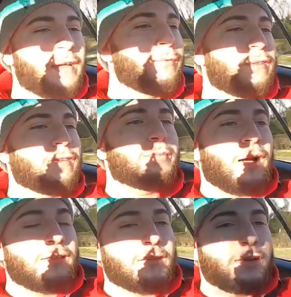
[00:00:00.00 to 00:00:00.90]
planned with these
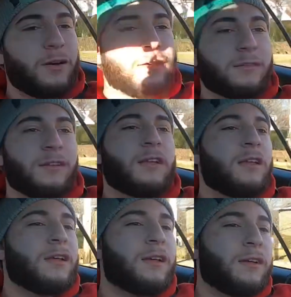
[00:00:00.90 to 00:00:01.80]
project cars,
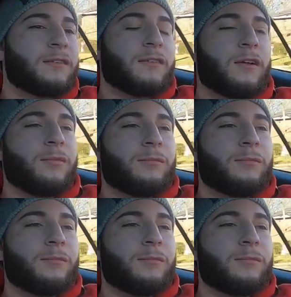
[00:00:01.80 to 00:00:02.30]
because